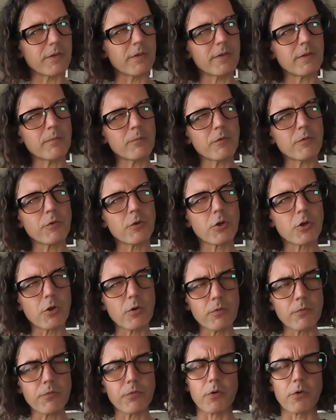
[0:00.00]
In terms of the
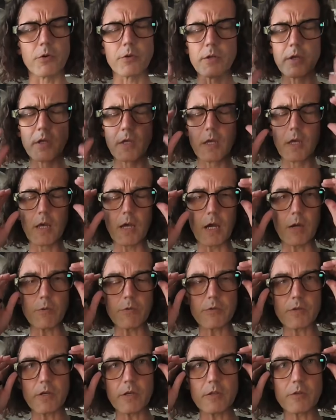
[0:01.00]
comfort, I would
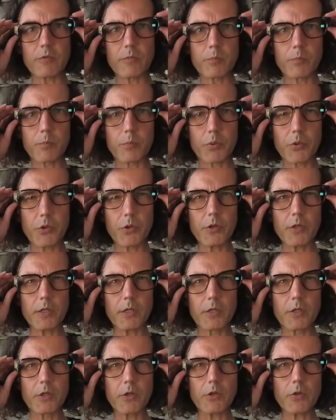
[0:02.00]
say it's pretty
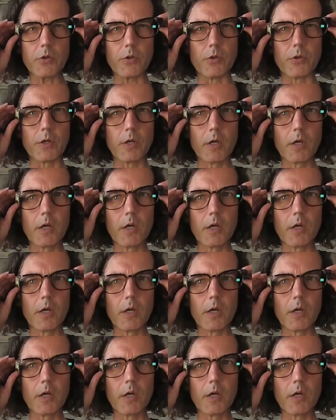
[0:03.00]
good.